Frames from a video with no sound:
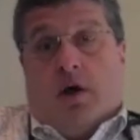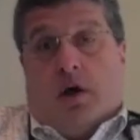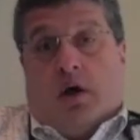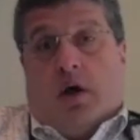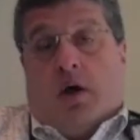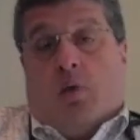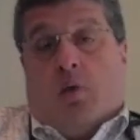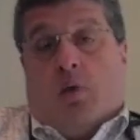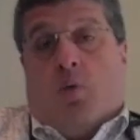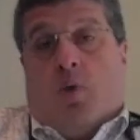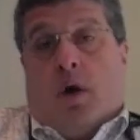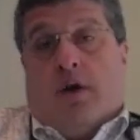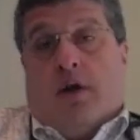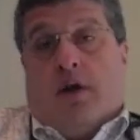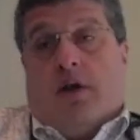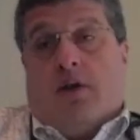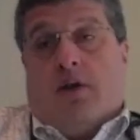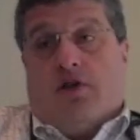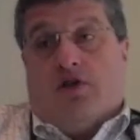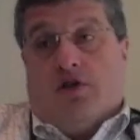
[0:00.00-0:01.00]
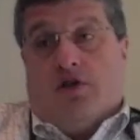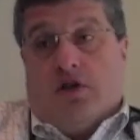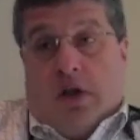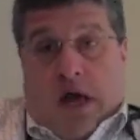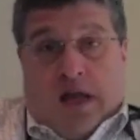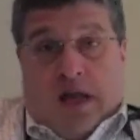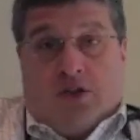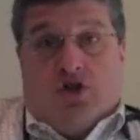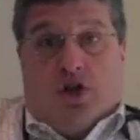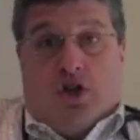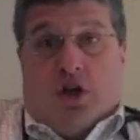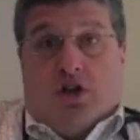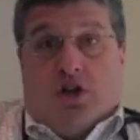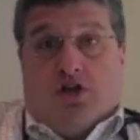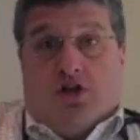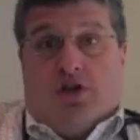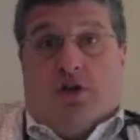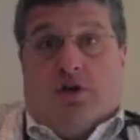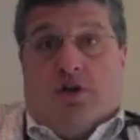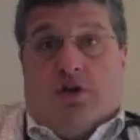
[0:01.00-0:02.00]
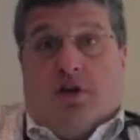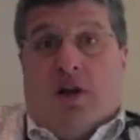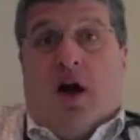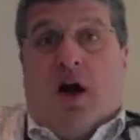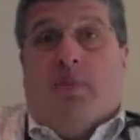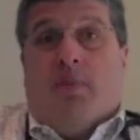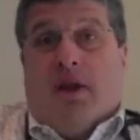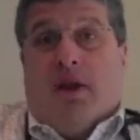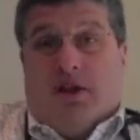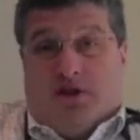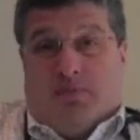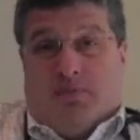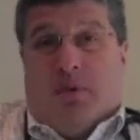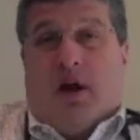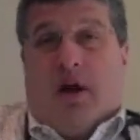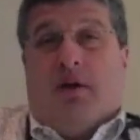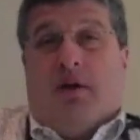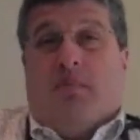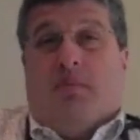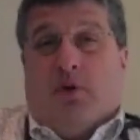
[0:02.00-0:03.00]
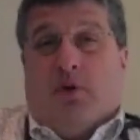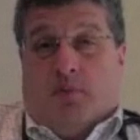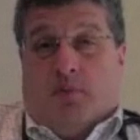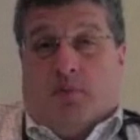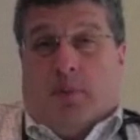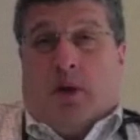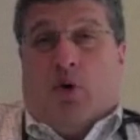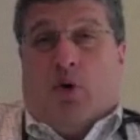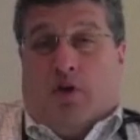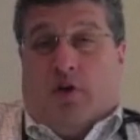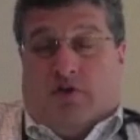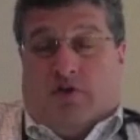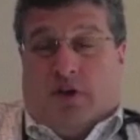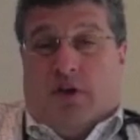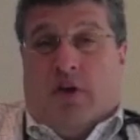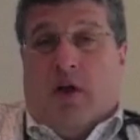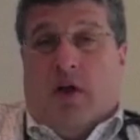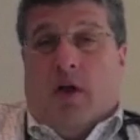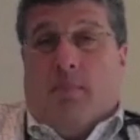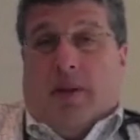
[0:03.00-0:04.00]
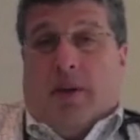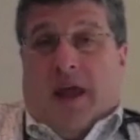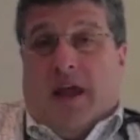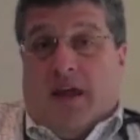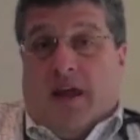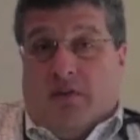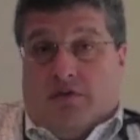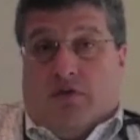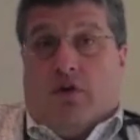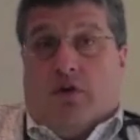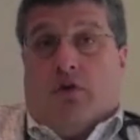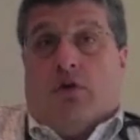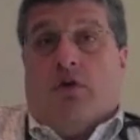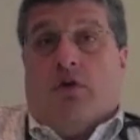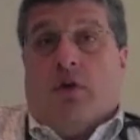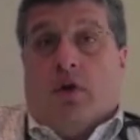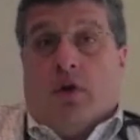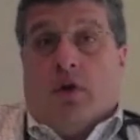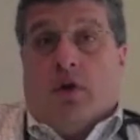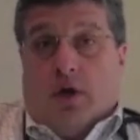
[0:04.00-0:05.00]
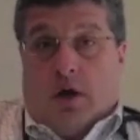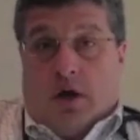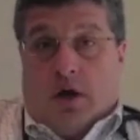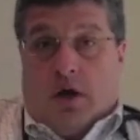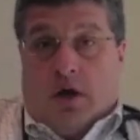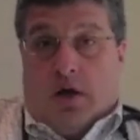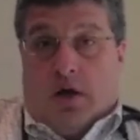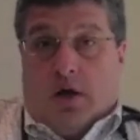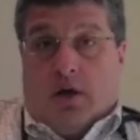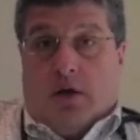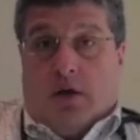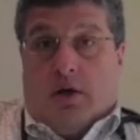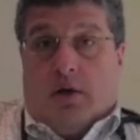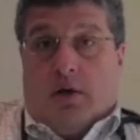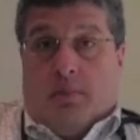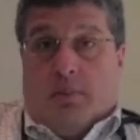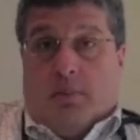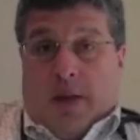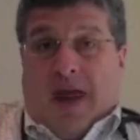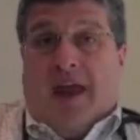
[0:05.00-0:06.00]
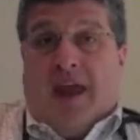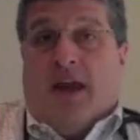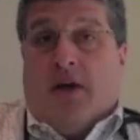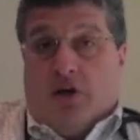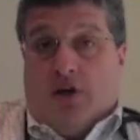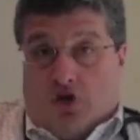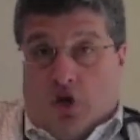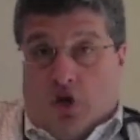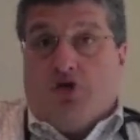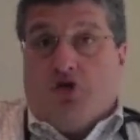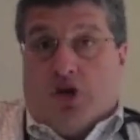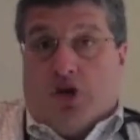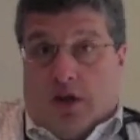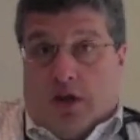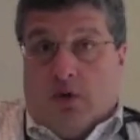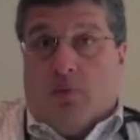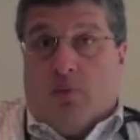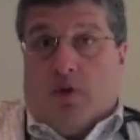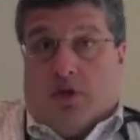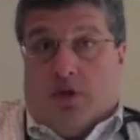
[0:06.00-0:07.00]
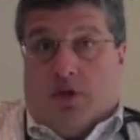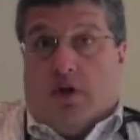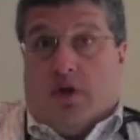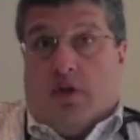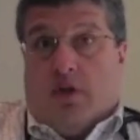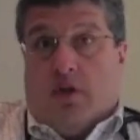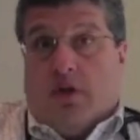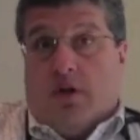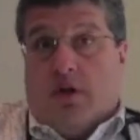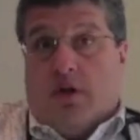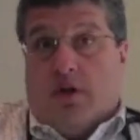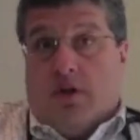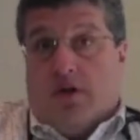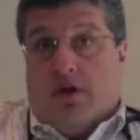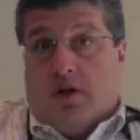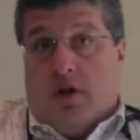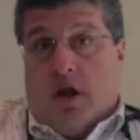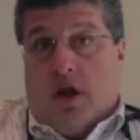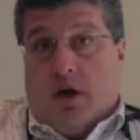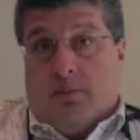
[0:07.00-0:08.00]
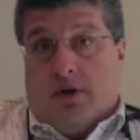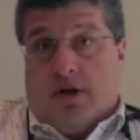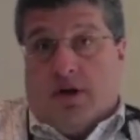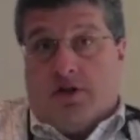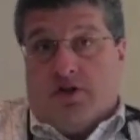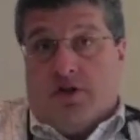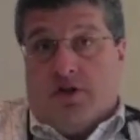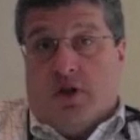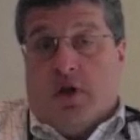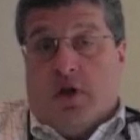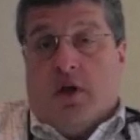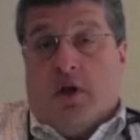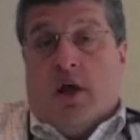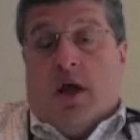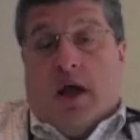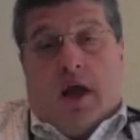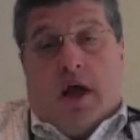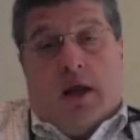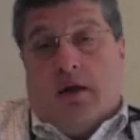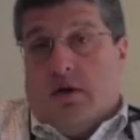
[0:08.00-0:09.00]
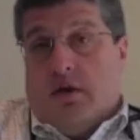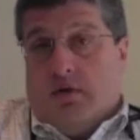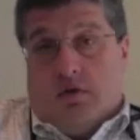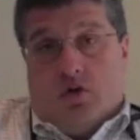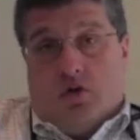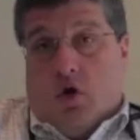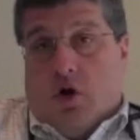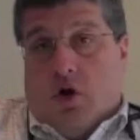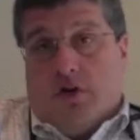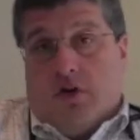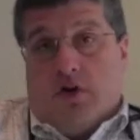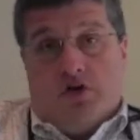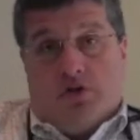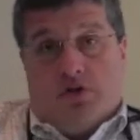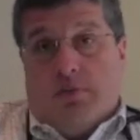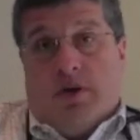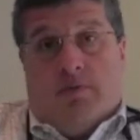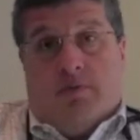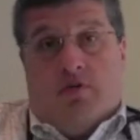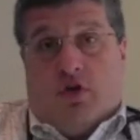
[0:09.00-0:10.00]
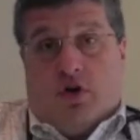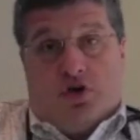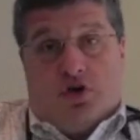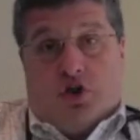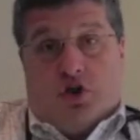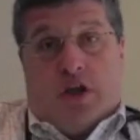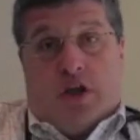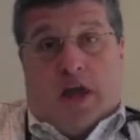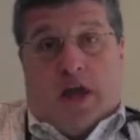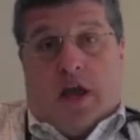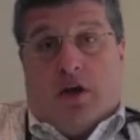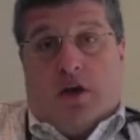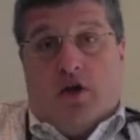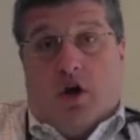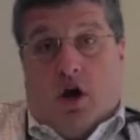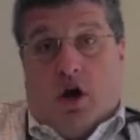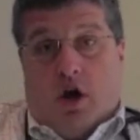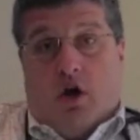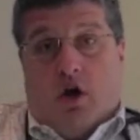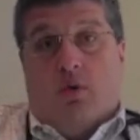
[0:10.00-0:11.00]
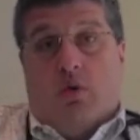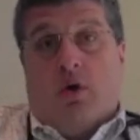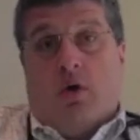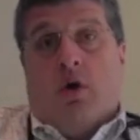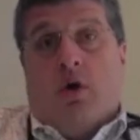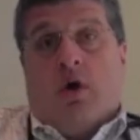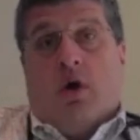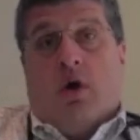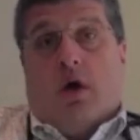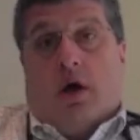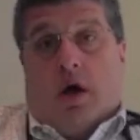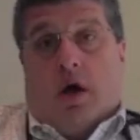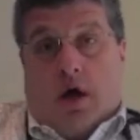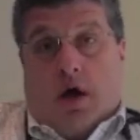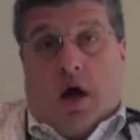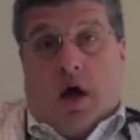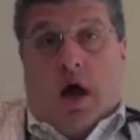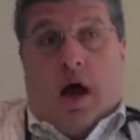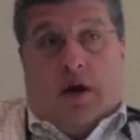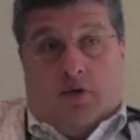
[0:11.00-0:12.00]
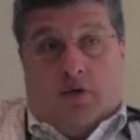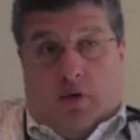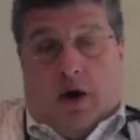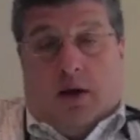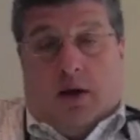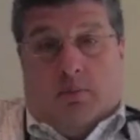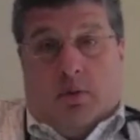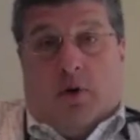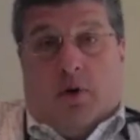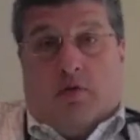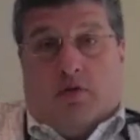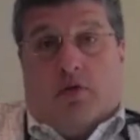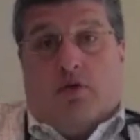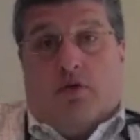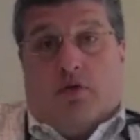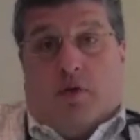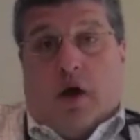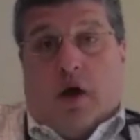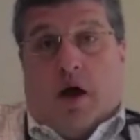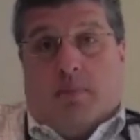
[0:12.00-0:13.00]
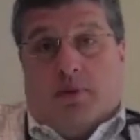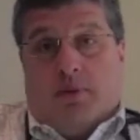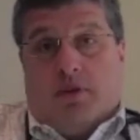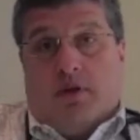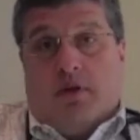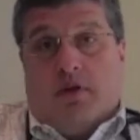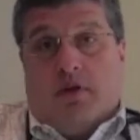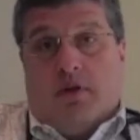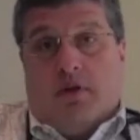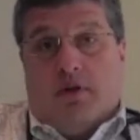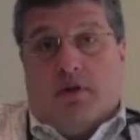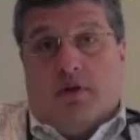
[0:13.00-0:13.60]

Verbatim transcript: uh, what is not just numbness, but but often painful uh, pain associated with the, the, the numbness. And carfilzomib virtually had no uh, high-grade peripheral neuropathy.